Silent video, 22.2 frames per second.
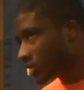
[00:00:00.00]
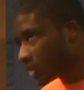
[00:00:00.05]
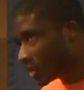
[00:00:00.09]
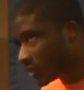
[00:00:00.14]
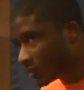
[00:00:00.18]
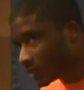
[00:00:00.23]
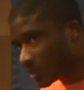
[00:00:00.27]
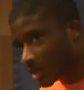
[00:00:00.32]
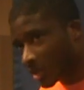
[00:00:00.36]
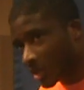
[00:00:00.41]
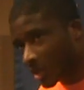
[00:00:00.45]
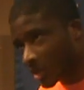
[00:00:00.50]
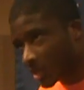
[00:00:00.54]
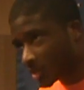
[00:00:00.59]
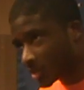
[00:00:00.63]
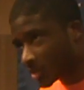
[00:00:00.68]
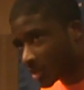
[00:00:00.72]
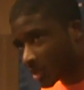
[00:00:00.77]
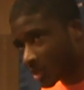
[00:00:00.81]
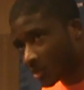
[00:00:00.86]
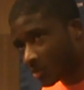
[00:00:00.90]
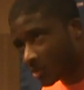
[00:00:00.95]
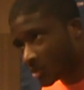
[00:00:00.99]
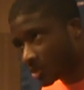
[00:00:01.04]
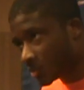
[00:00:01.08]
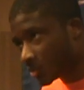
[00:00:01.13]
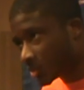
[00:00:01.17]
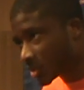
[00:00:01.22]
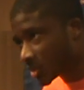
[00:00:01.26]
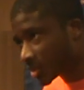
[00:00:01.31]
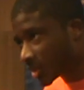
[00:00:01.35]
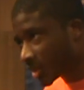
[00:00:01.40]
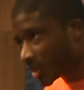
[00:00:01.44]
Definitely. Like I said, it was a
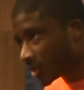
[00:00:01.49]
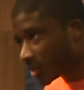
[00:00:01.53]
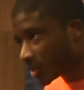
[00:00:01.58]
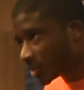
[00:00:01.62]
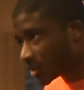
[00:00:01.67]
mistake,